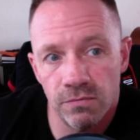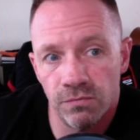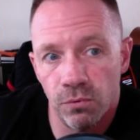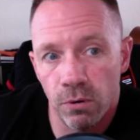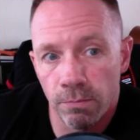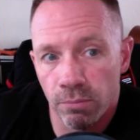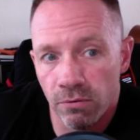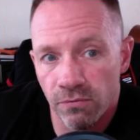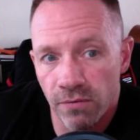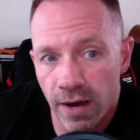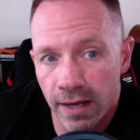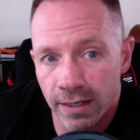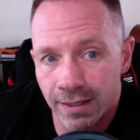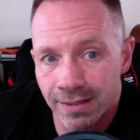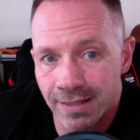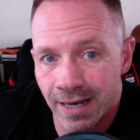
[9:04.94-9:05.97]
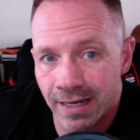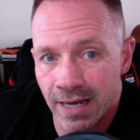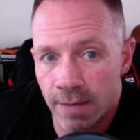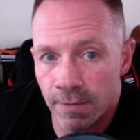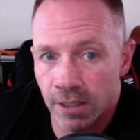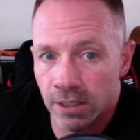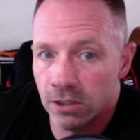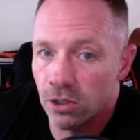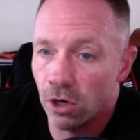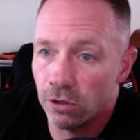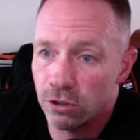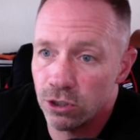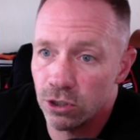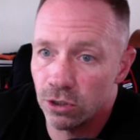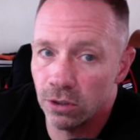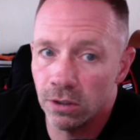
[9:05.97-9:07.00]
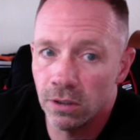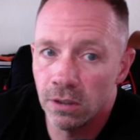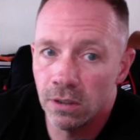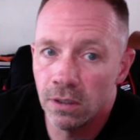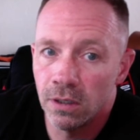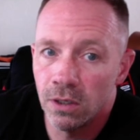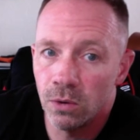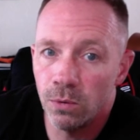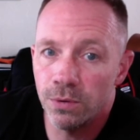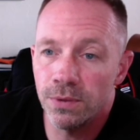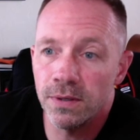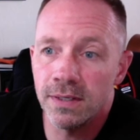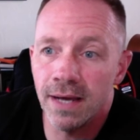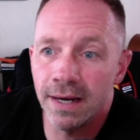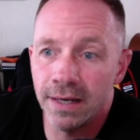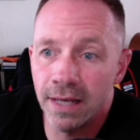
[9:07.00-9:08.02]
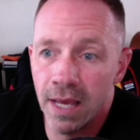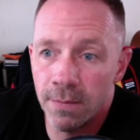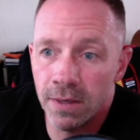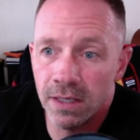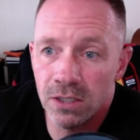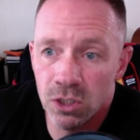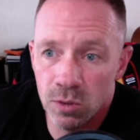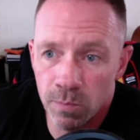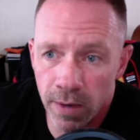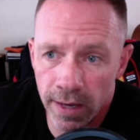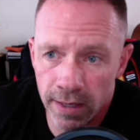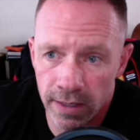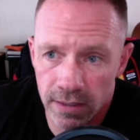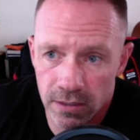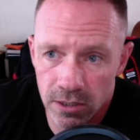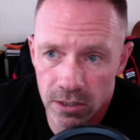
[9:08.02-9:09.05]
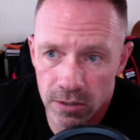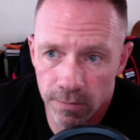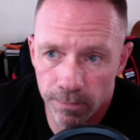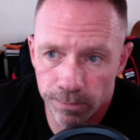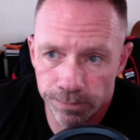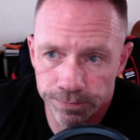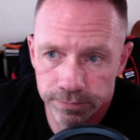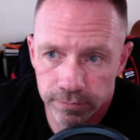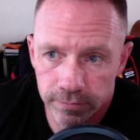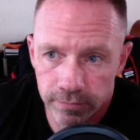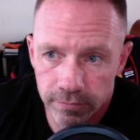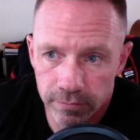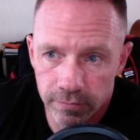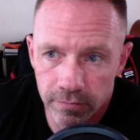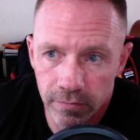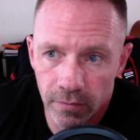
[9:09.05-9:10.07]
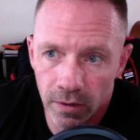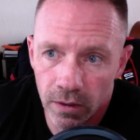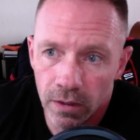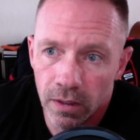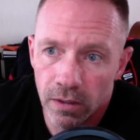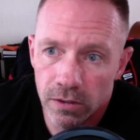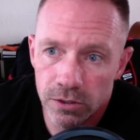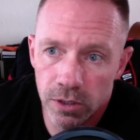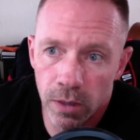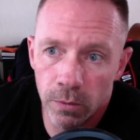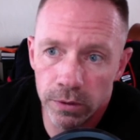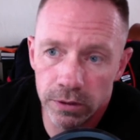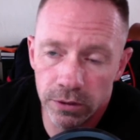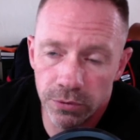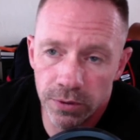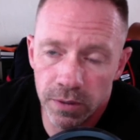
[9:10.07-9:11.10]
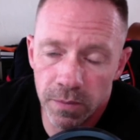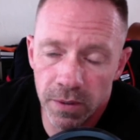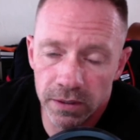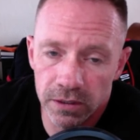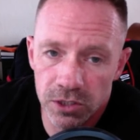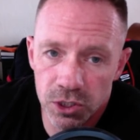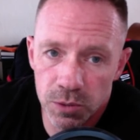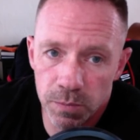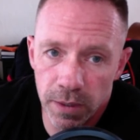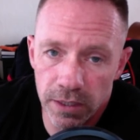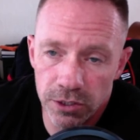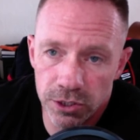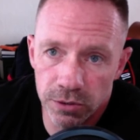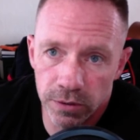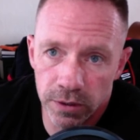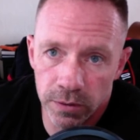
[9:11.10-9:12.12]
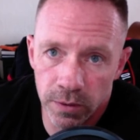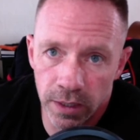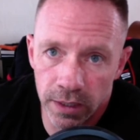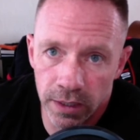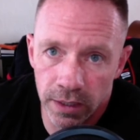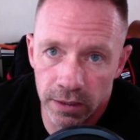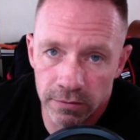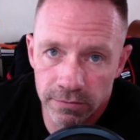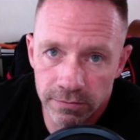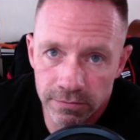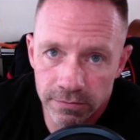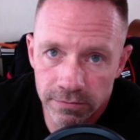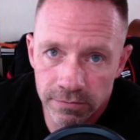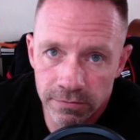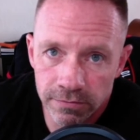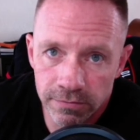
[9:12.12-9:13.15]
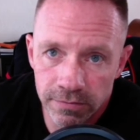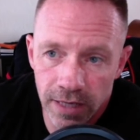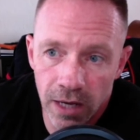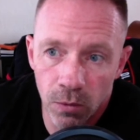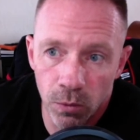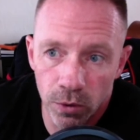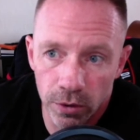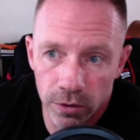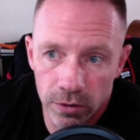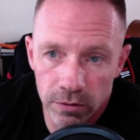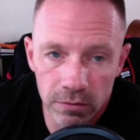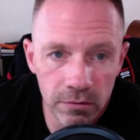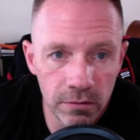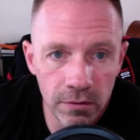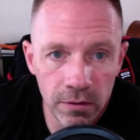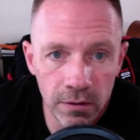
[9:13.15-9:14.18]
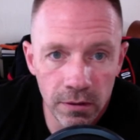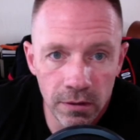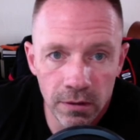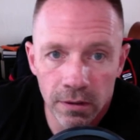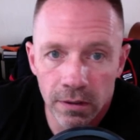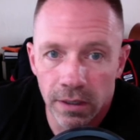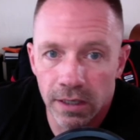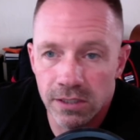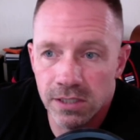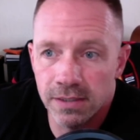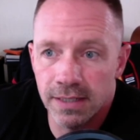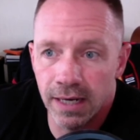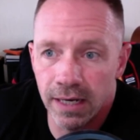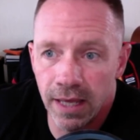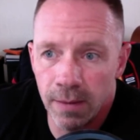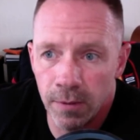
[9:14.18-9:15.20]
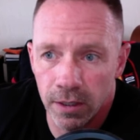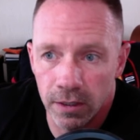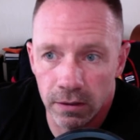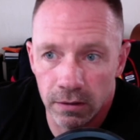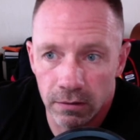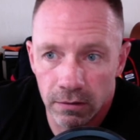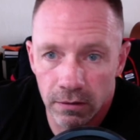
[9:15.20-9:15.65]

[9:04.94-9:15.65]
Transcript: for providing a dynamic culture with a dynamic space. So I want you to think about the space you're in right now at work. Is it dynamic?